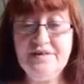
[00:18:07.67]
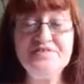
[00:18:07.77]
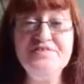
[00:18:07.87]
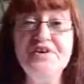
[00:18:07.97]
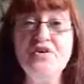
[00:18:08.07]

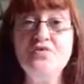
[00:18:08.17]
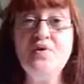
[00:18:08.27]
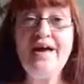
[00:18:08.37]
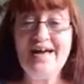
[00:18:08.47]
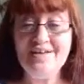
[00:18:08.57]
There's
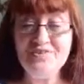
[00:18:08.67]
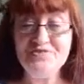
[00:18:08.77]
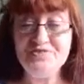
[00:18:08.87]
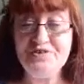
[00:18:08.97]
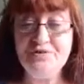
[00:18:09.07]
nowhere
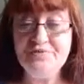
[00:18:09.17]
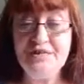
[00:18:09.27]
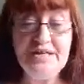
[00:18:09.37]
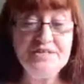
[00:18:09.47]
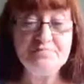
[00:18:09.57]
else that you
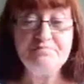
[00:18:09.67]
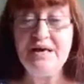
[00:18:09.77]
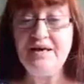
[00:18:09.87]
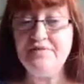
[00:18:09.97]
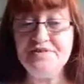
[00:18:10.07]
need to
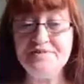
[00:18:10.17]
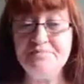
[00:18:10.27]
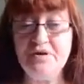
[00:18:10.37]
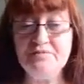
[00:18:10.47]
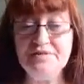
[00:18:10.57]
be at
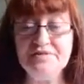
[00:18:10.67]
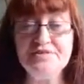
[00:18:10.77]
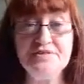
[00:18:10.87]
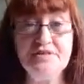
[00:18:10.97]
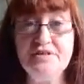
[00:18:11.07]
this
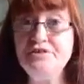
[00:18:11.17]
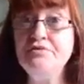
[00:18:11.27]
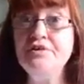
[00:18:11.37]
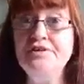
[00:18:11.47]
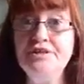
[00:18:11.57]
moment, and
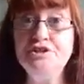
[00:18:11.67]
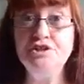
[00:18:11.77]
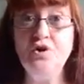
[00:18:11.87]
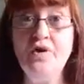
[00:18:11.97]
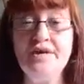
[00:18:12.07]
you can
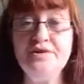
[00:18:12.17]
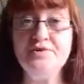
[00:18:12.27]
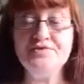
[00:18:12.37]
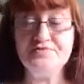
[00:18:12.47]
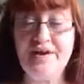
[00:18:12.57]
enjoy
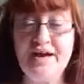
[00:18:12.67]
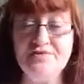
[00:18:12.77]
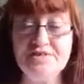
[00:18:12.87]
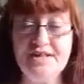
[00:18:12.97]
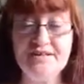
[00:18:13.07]
your
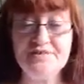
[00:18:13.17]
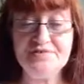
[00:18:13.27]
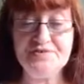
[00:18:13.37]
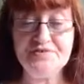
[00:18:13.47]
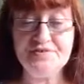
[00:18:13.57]

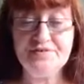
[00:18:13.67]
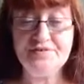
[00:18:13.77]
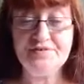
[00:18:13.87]
surroundings.